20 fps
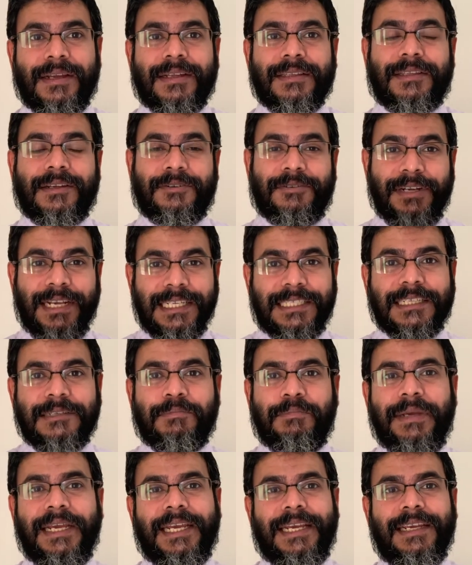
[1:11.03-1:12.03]
The reason
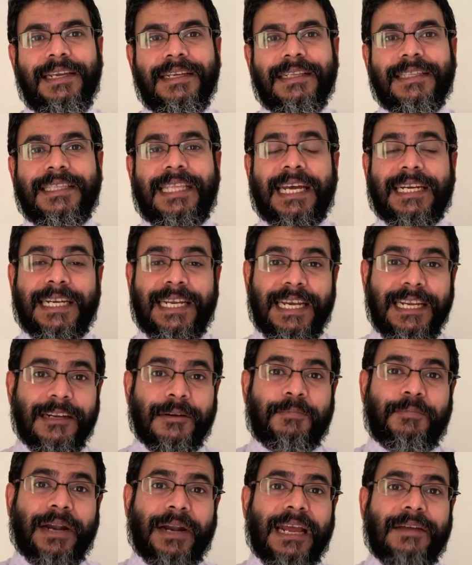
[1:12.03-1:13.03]
being that in a
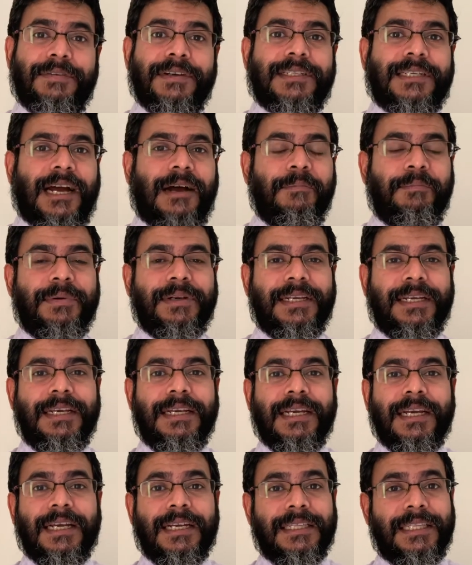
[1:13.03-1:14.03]
private company,
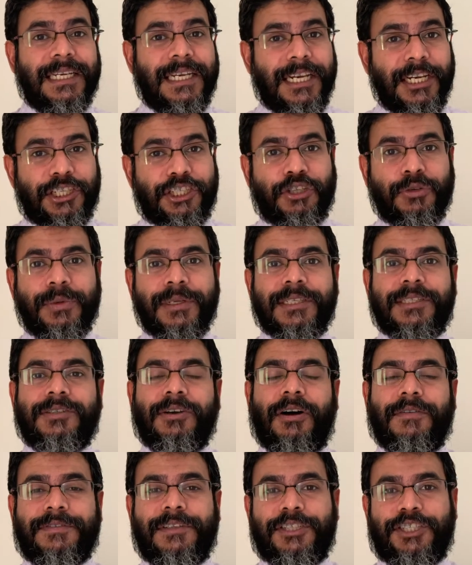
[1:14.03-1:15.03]
the issuance
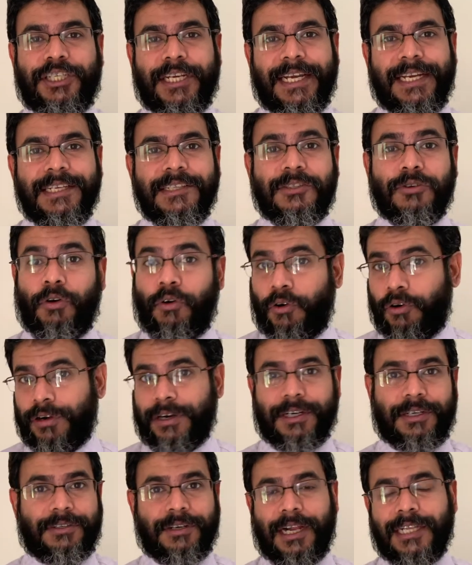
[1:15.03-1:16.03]
of the shares or a
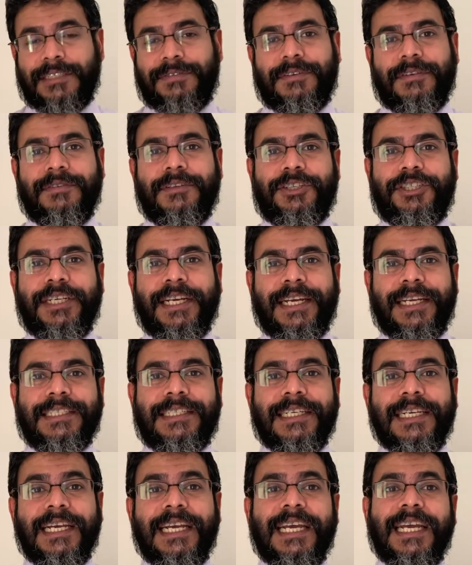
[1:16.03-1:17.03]
transfer of the shares
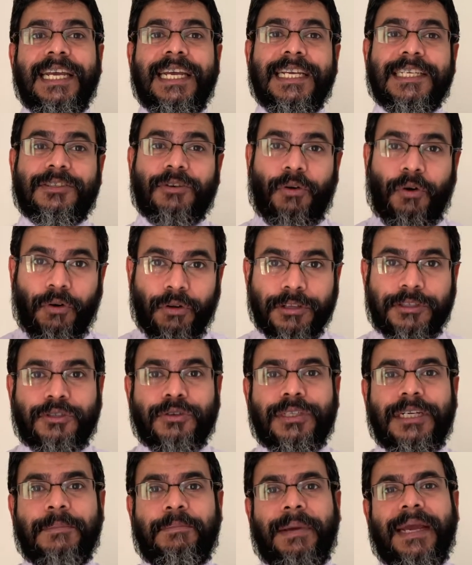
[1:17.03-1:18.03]
is also
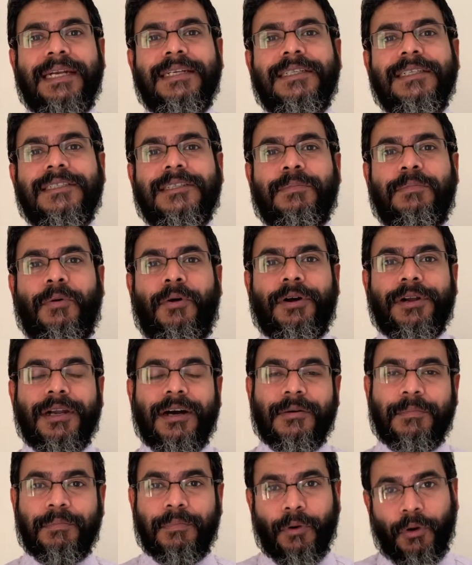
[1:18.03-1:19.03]
dependent upon
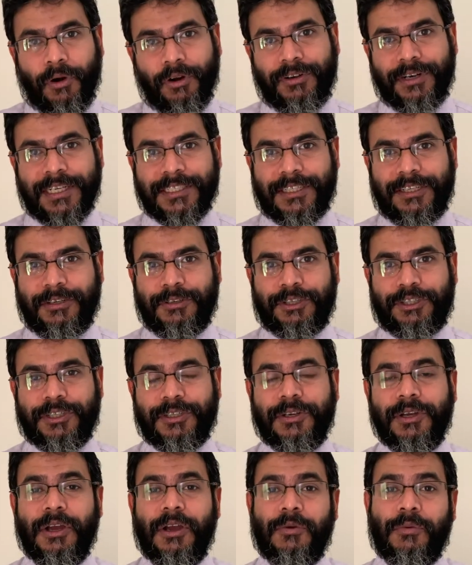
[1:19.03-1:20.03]
a board
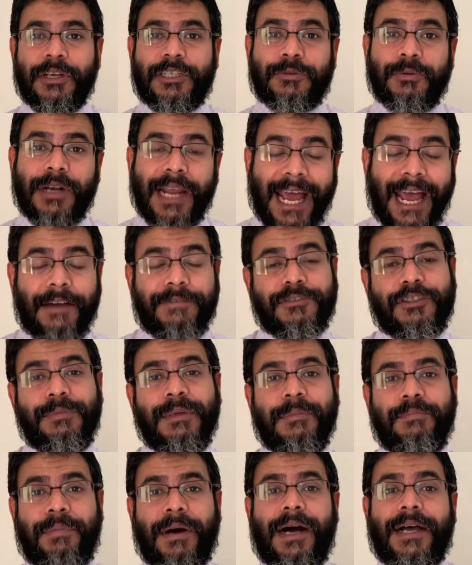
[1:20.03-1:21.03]
resolution which will have to be
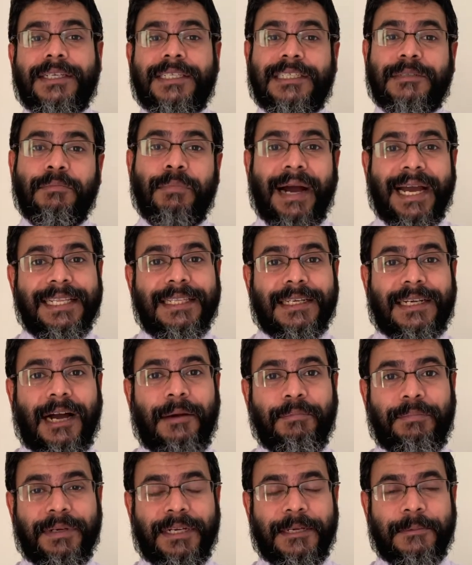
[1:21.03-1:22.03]
passed by the
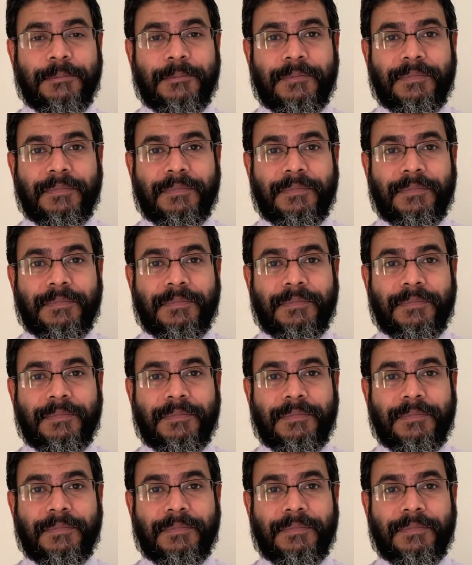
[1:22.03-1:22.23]
company.